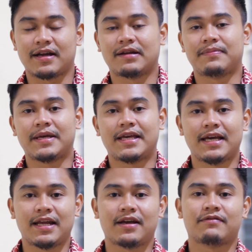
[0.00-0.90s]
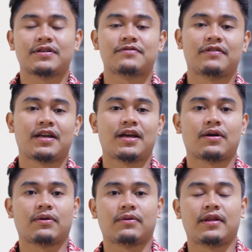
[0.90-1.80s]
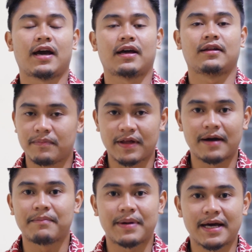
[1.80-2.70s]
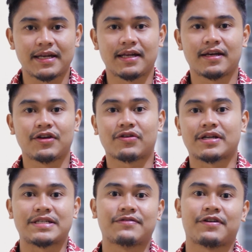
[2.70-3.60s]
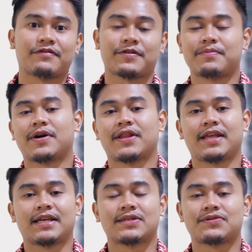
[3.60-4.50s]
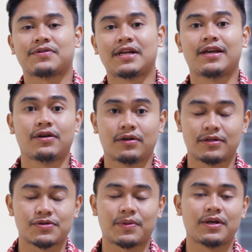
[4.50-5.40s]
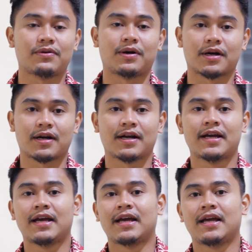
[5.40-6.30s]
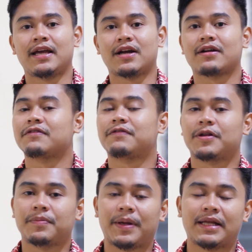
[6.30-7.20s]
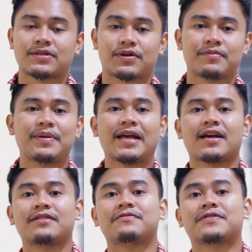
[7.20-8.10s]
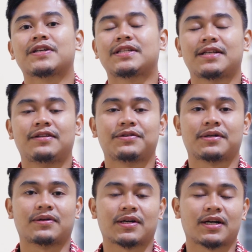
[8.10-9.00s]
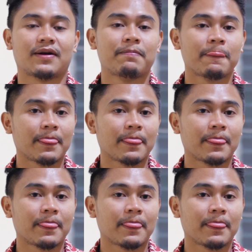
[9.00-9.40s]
in the beginning of this video, that money that you receive every month is really huge when you are here in the Philippines or being converted to our